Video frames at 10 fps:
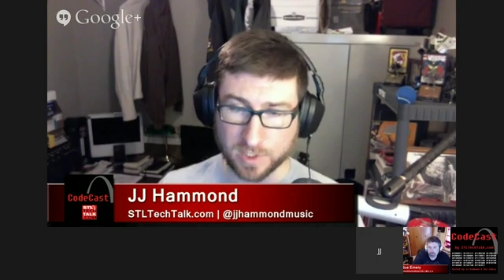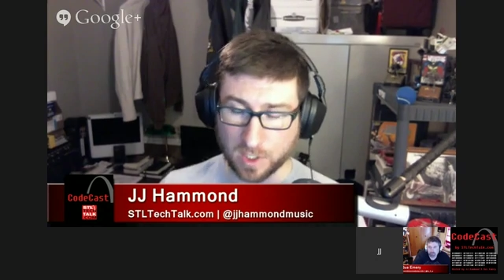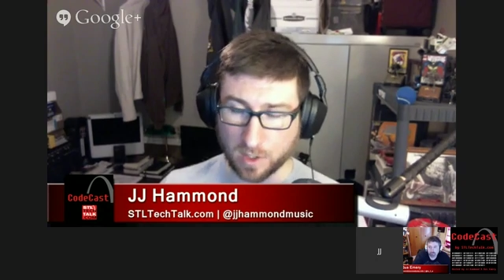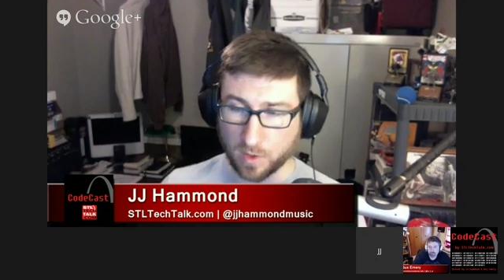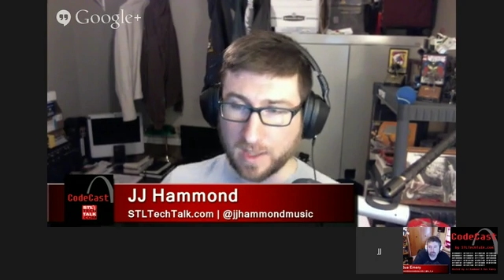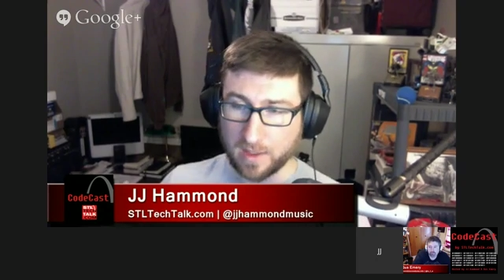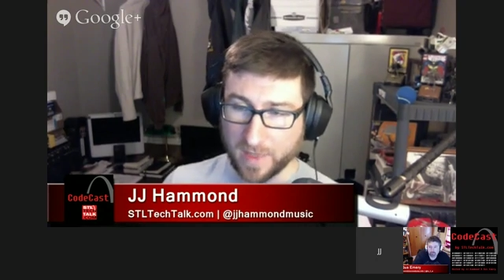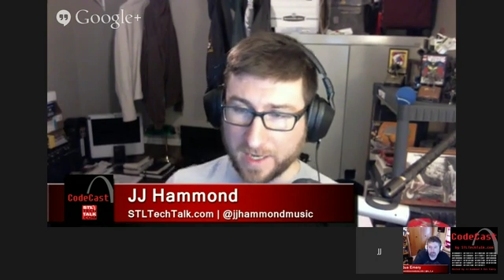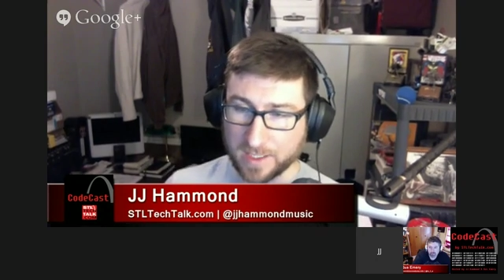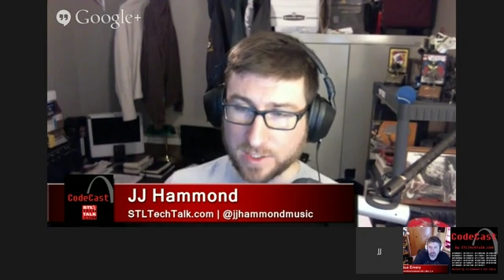So
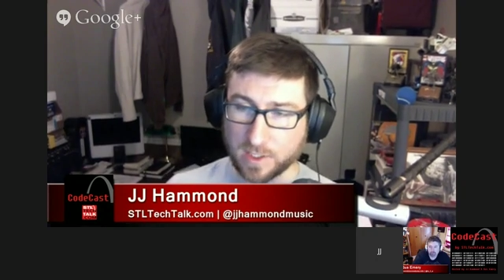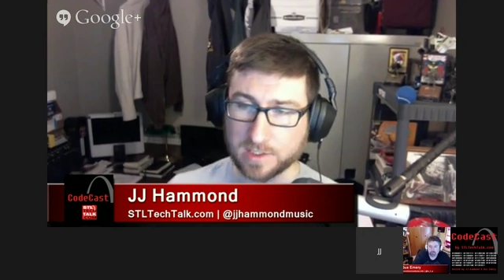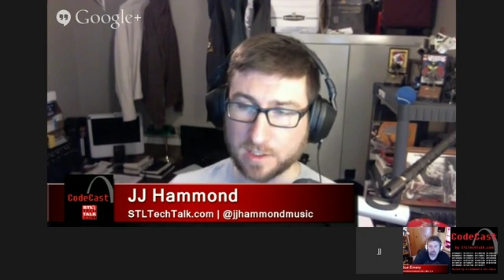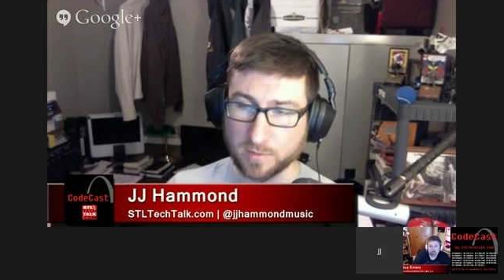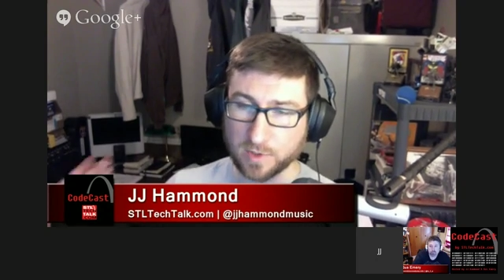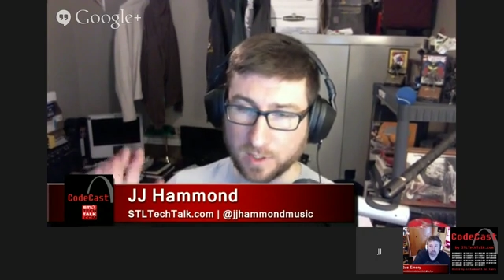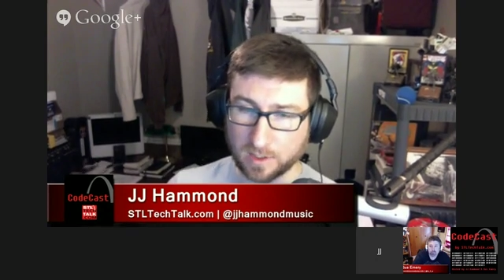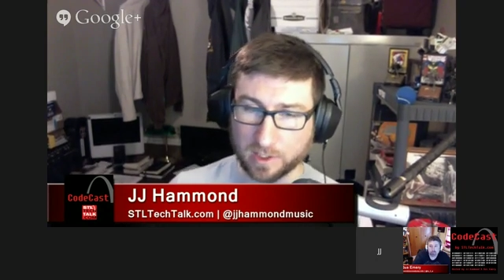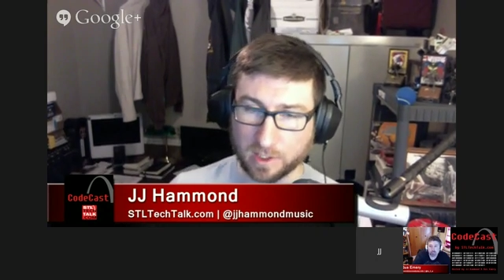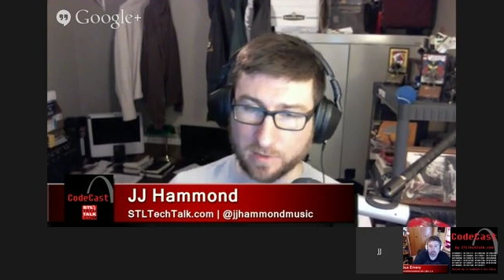that is awesome. You can
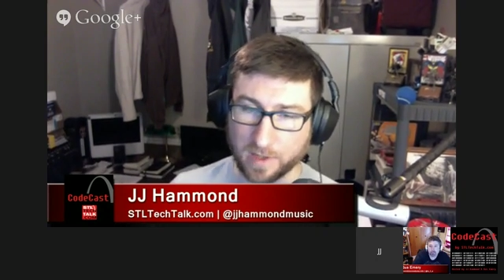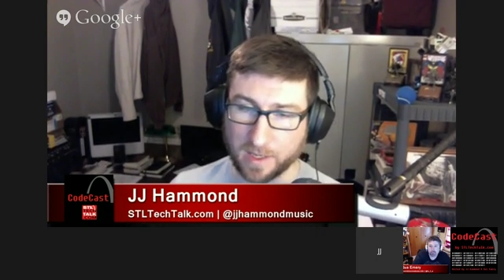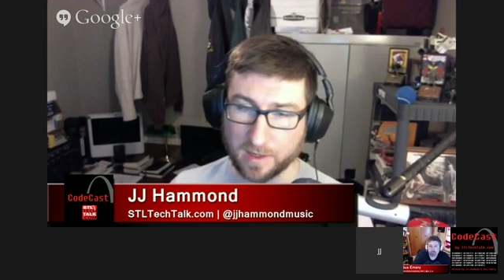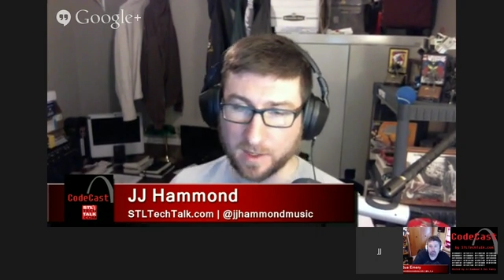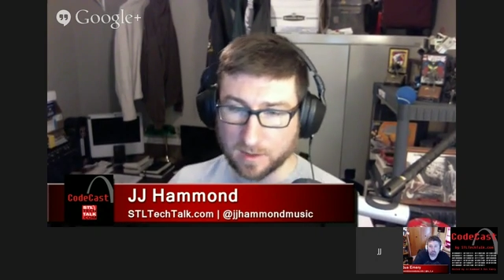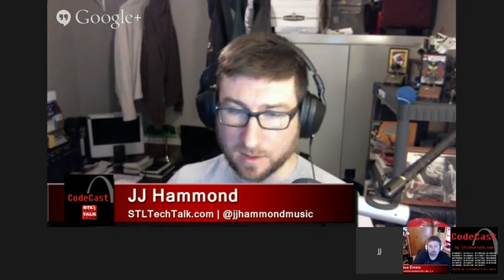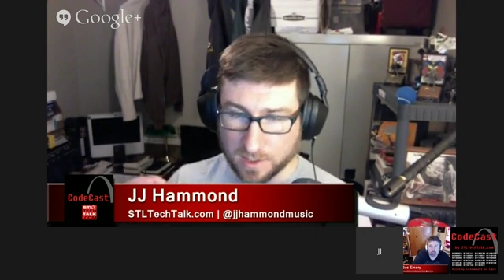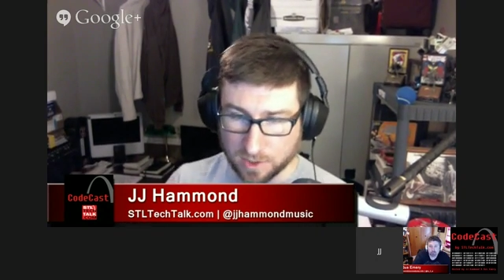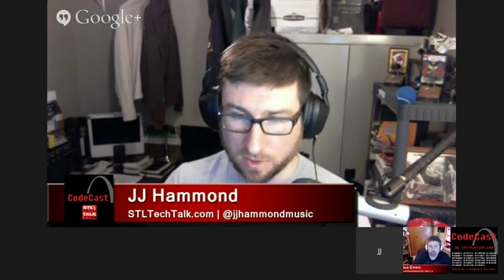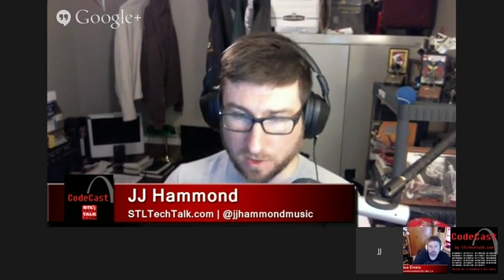click on that.
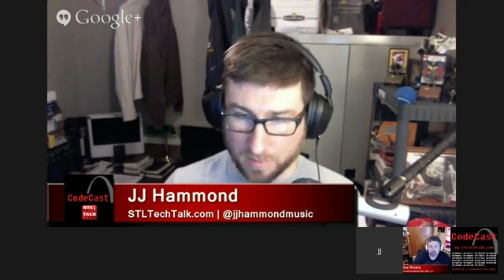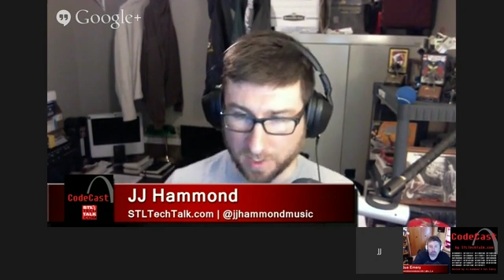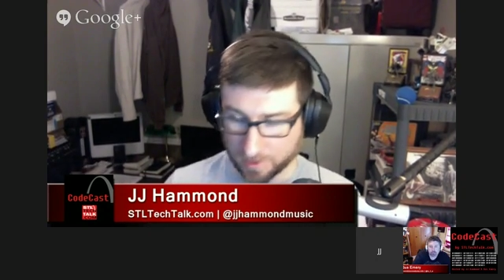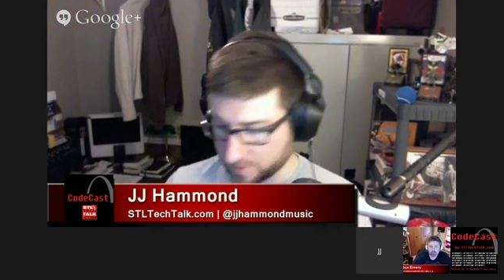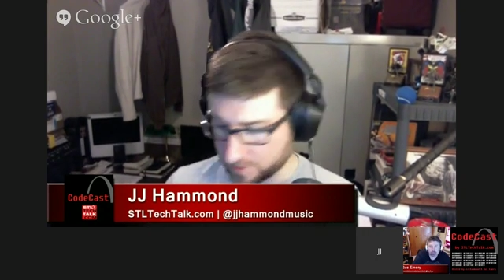Gus, you're up next.